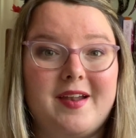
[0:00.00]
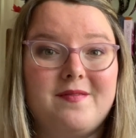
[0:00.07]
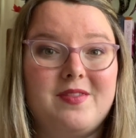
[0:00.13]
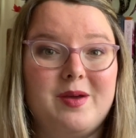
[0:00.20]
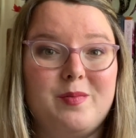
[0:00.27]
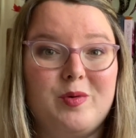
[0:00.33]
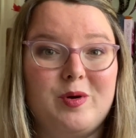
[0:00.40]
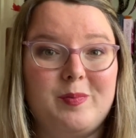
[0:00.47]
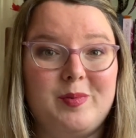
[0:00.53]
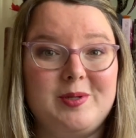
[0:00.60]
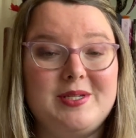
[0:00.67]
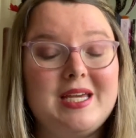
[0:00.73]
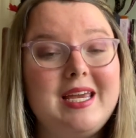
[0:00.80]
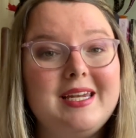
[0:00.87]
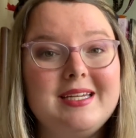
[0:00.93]
of them were
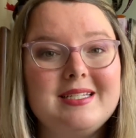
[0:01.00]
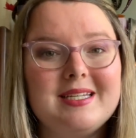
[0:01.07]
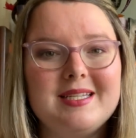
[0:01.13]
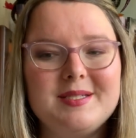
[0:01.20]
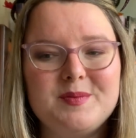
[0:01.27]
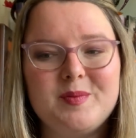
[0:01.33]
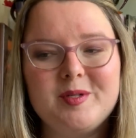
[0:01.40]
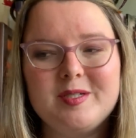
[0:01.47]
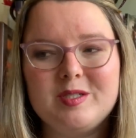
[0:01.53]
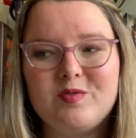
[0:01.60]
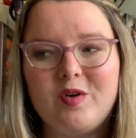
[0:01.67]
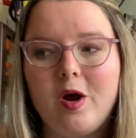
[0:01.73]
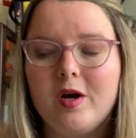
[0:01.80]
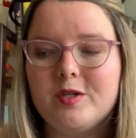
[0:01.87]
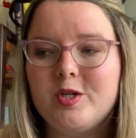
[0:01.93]
pertaining to this book is for
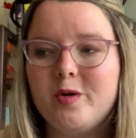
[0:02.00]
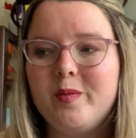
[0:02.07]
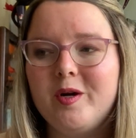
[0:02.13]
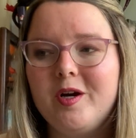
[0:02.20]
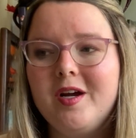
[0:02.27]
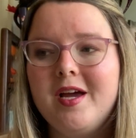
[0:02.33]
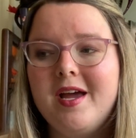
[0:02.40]
October.